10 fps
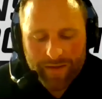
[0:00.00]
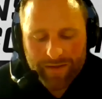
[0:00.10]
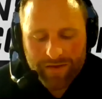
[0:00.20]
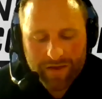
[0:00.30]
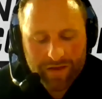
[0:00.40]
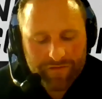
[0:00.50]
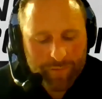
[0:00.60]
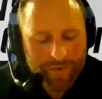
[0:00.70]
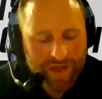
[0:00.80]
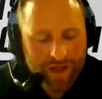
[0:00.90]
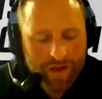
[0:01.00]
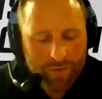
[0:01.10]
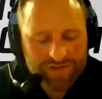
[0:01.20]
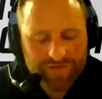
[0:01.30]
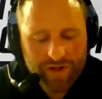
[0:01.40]
i for me
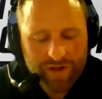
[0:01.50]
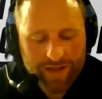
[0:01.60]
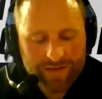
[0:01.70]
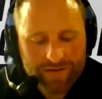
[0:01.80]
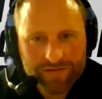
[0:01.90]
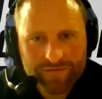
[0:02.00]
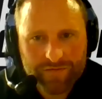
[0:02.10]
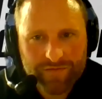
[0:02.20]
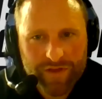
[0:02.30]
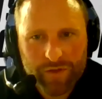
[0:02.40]
i always felt like this